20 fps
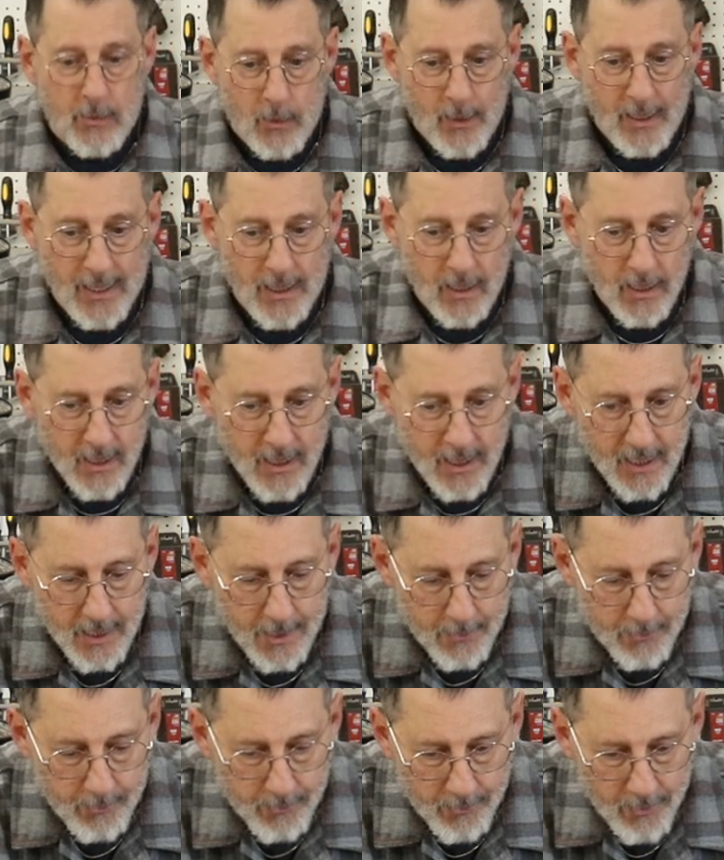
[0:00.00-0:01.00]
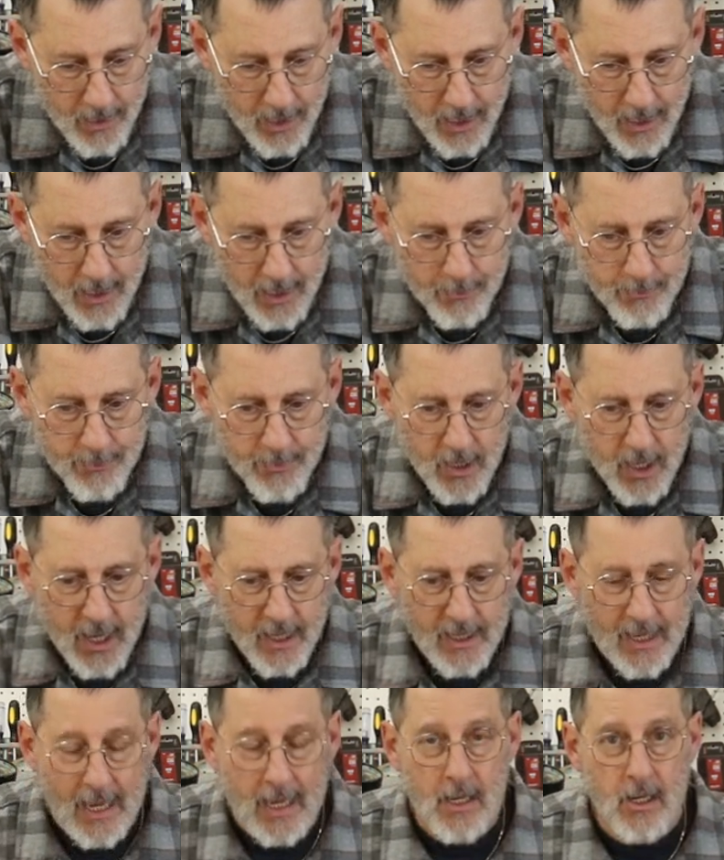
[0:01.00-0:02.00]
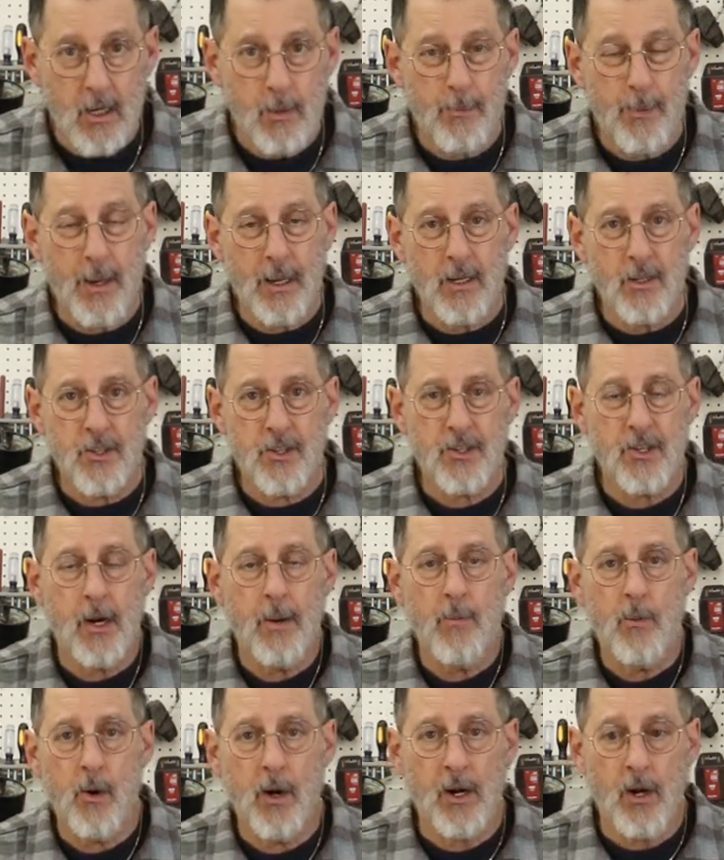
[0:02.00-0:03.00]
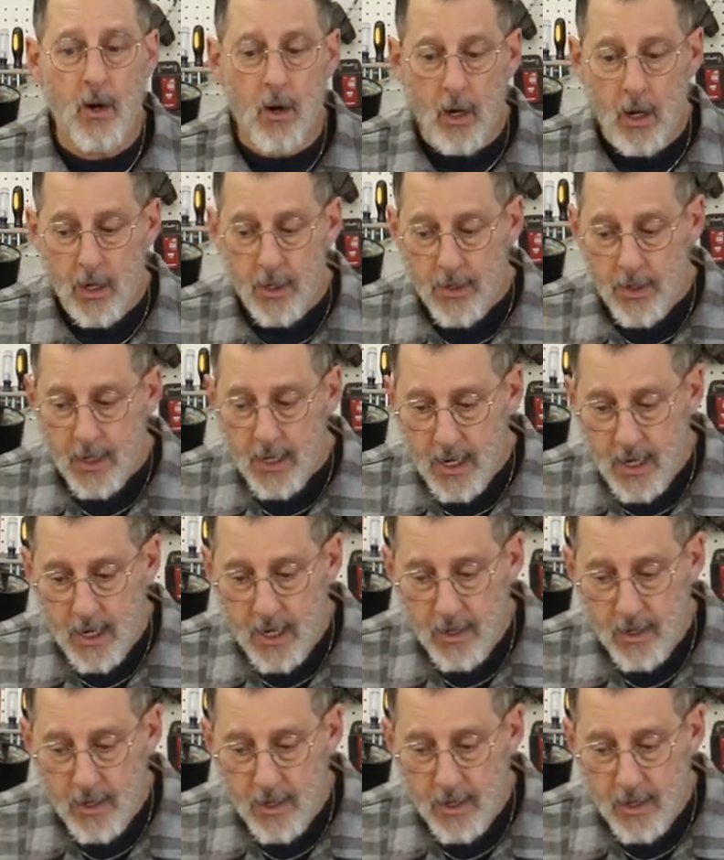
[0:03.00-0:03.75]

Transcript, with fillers: Well, um, kind of depends somewhat on